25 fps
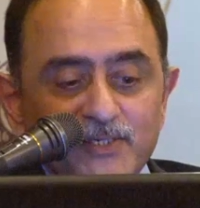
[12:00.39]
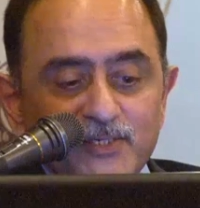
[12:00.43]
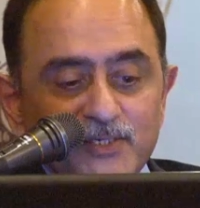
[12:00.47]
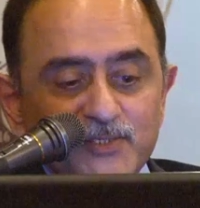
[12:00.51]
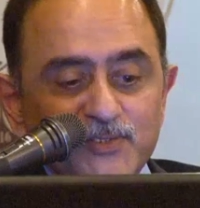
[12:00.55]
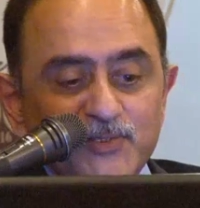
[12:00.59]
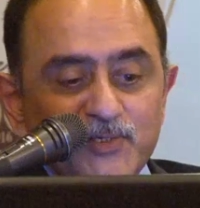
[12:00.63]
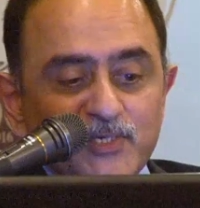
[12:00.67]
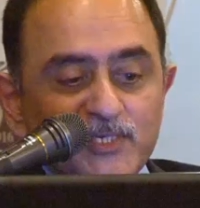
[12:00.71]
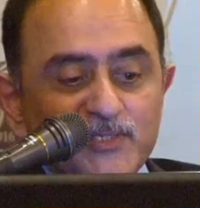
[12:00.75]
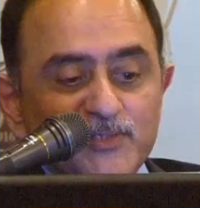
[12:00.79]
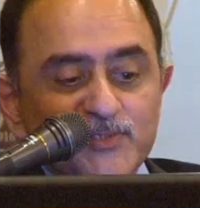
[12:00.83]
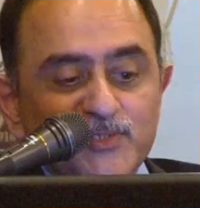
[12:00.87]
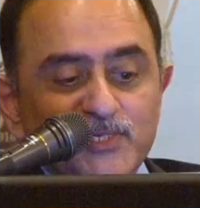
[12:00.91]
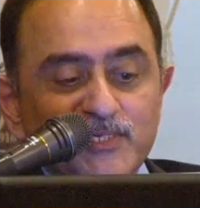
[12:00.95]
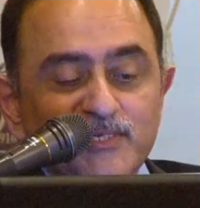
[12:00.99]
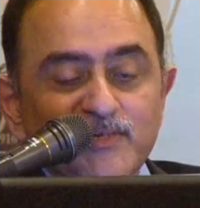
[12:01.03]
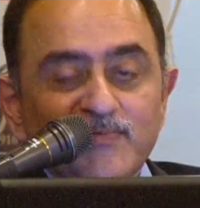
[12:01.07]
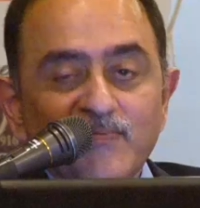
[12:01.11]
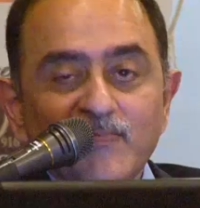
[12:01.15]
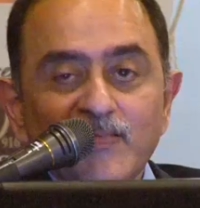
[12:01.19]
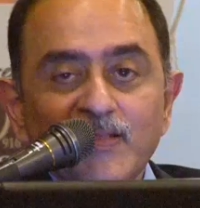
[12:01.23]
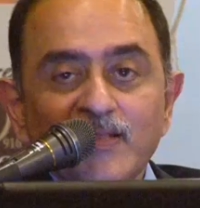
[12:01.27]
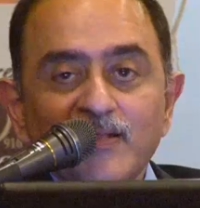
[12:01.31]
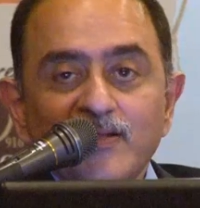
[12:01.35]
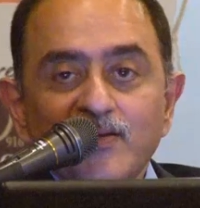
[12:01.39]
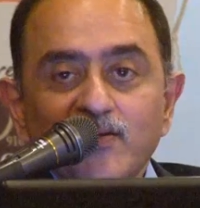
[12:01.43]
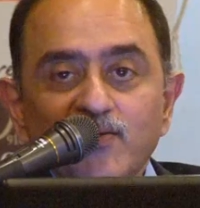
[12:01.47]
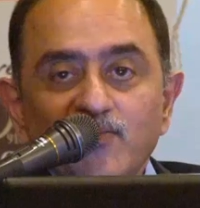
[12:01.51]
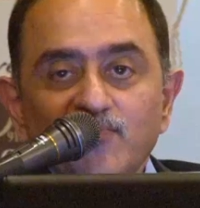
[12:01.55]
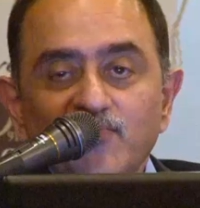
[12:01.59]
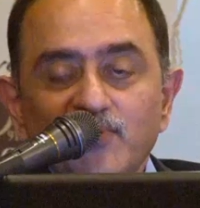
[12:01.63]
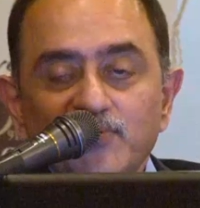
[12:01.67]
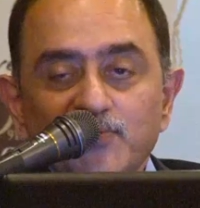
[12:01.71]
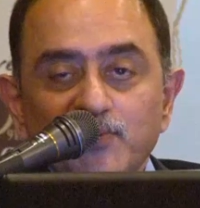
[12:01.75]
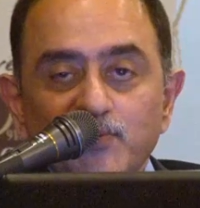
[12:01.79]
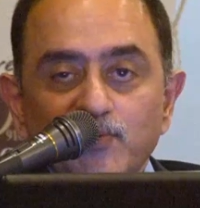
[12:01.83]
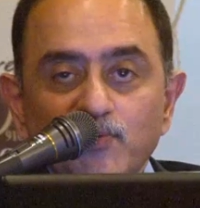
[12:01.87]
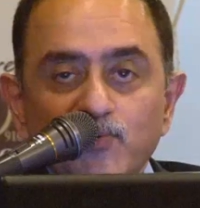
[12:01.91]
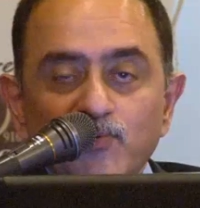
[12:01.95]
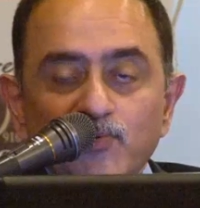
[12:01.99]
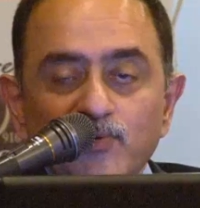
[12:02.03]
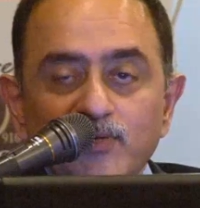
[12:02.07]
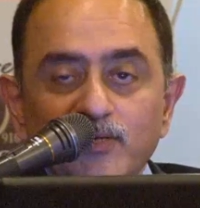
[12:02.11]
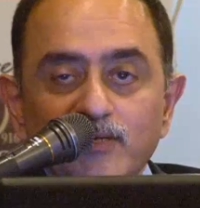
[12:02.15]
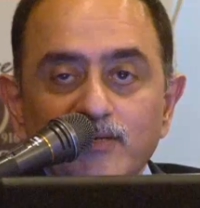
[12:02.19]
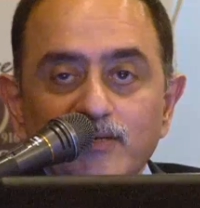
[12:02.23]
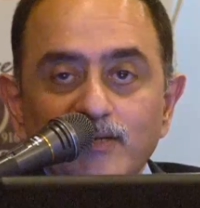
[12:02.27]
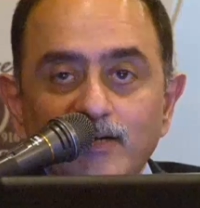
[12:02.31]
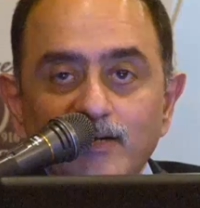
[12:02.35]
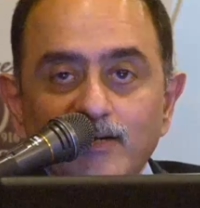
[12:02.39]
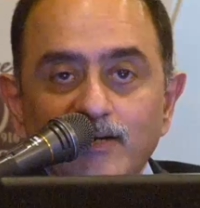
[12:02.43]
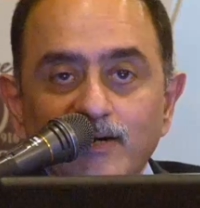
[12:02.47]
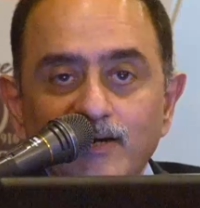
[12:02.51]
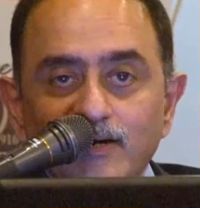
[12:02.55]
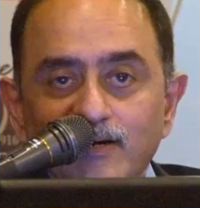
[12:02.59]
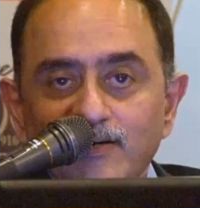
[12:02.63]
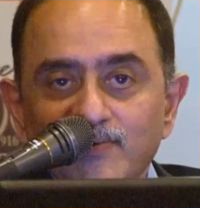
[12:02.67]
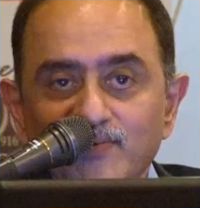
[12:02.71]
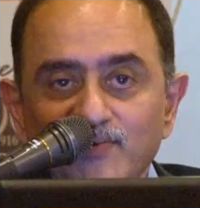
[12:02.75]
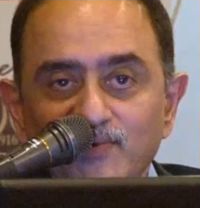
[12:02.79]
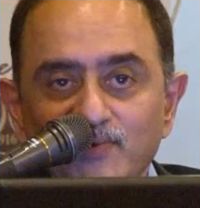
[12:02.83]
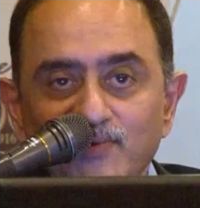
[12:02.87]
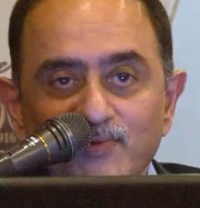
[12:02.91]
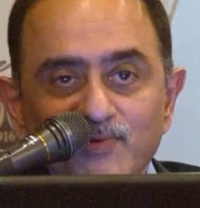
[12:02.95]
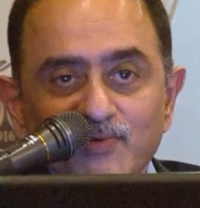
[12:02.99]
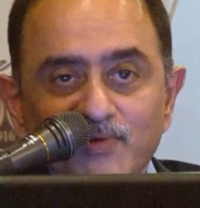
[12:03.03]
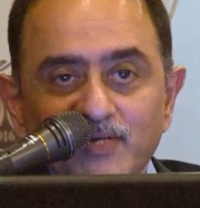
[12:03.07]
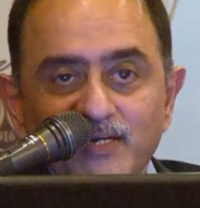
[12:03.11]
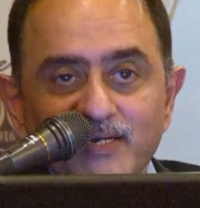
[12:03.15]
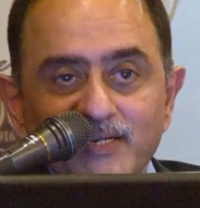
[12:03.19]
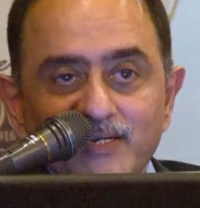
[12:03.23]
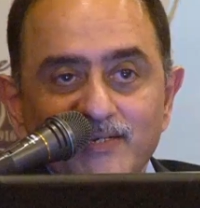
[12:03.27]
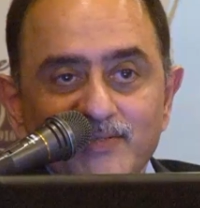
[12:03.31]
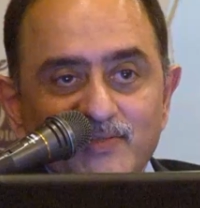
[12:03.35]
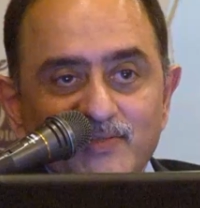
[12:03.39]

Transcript: and as you can see, whether you look at Lagan or you look at